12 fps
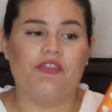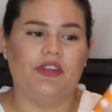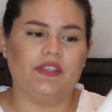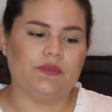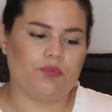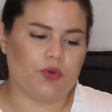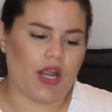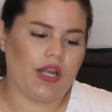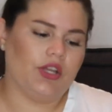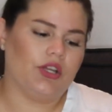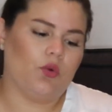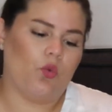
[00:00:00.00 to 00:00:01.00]
This
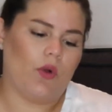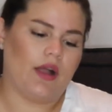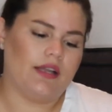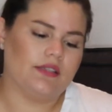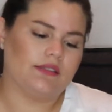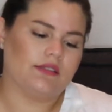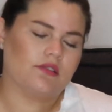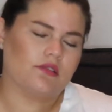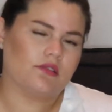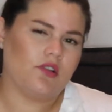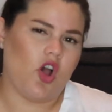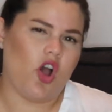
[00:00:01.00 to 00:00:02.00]
product was
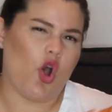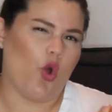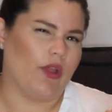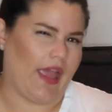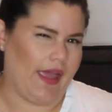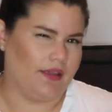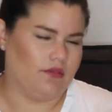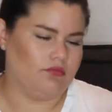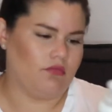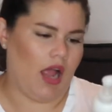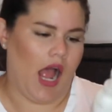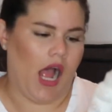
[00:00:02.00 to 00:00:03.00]
okay.
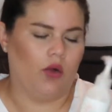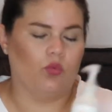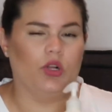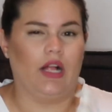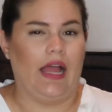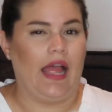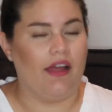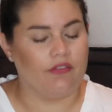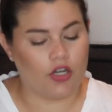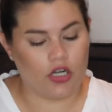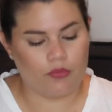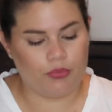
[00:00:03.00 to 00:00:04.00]
Uh, will I
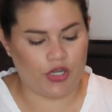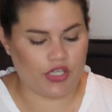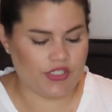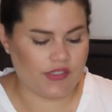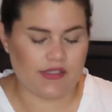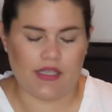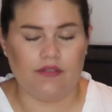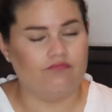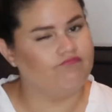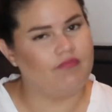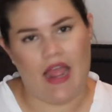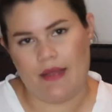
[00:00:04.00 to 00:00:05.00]
ever purchase it?
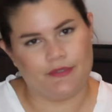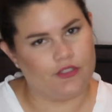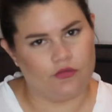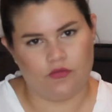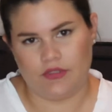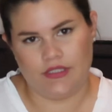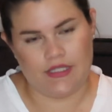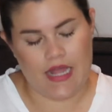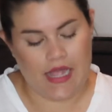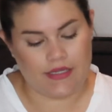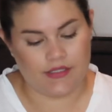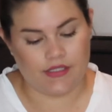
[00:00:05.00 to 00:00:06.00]
Absolutely
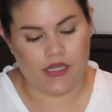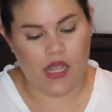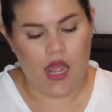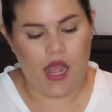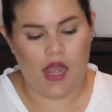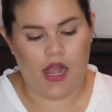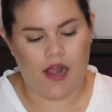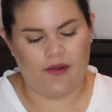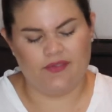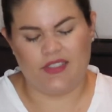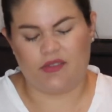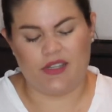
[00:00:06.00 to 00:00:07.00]
not.
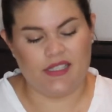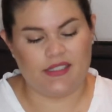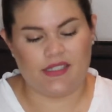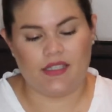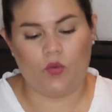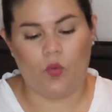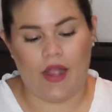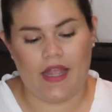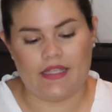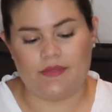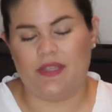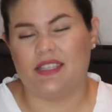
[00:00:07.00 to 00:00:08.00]
Um, the reason
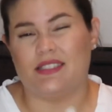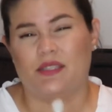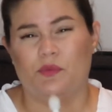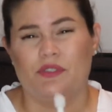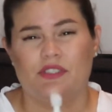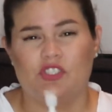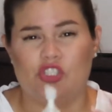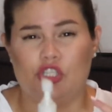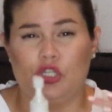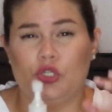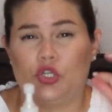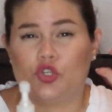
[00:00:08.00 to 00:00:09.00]
why is because it was
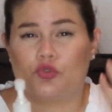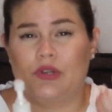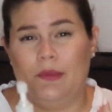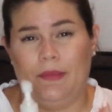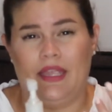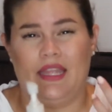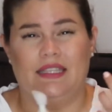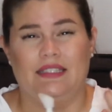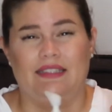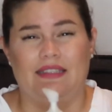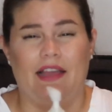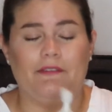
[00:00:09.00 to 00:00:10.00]
too creamy and
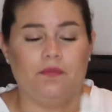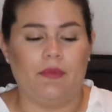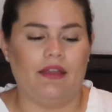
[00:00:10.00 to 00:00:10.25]
it left